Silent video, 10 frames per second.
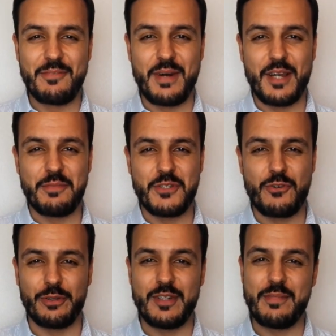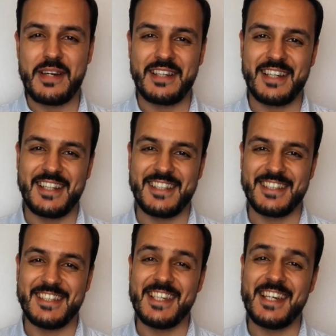My name is Joao Lima and
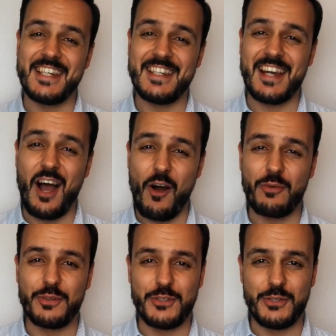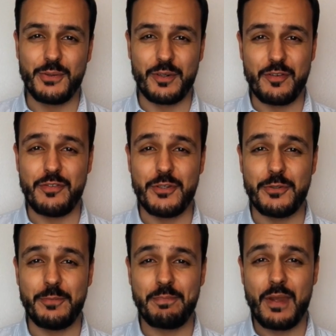today I will do a
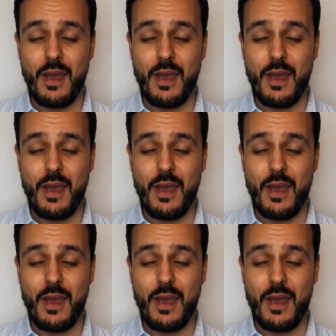review